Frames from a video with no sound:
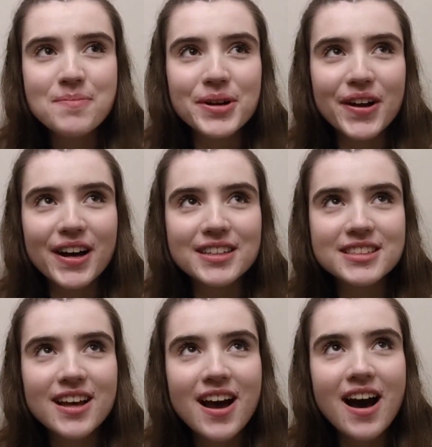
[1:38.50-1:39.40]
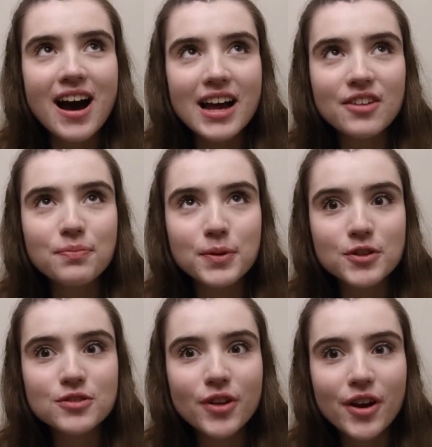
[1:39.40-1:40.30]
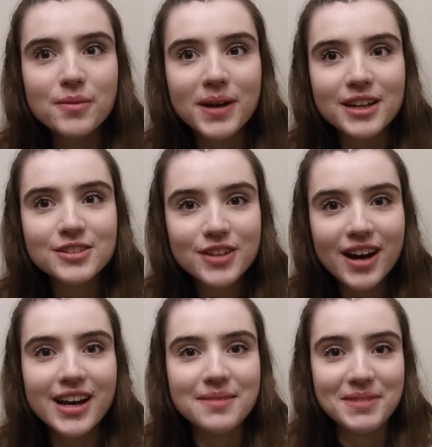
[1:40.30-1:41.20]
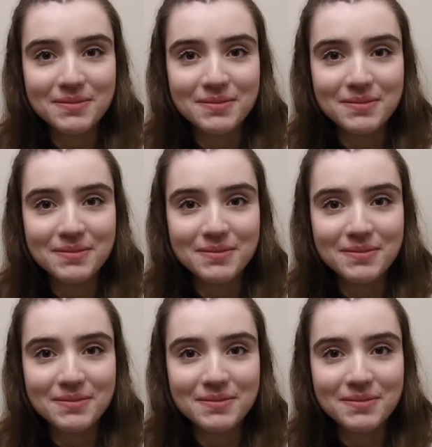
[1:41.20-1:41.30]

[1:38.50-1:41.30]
because I have put so much time